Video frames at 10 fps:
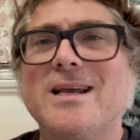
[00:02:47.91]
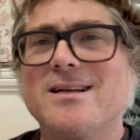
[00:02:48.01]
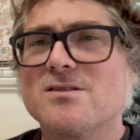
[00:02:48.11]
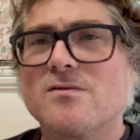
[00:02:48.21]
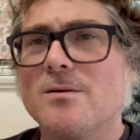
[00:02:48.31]

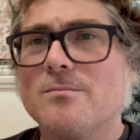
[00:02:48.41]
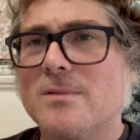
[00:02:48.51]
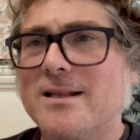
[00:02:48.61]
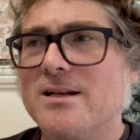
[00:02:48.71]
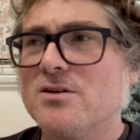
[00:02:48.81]
It's from
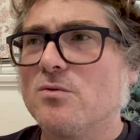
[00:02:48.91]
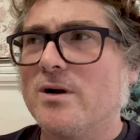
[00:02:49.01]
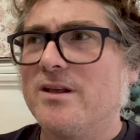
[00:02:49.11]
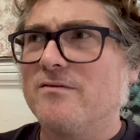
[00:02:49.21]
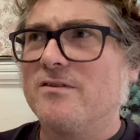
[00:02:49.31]
I think
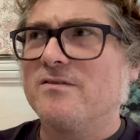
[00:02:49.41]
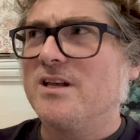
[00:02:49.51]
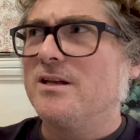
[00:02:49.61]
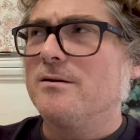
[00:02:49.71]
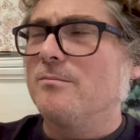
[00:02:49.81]
2015,